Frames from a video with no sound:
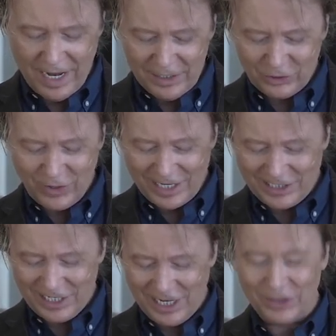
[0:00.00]

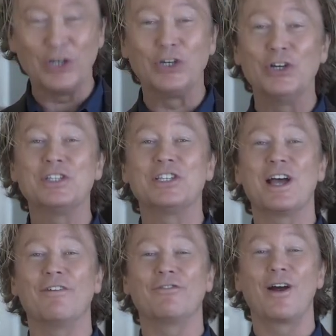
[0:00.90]
interested in the good
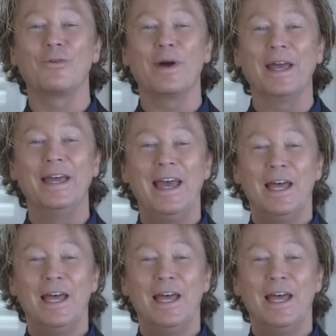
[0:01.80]
stuff, aren't we?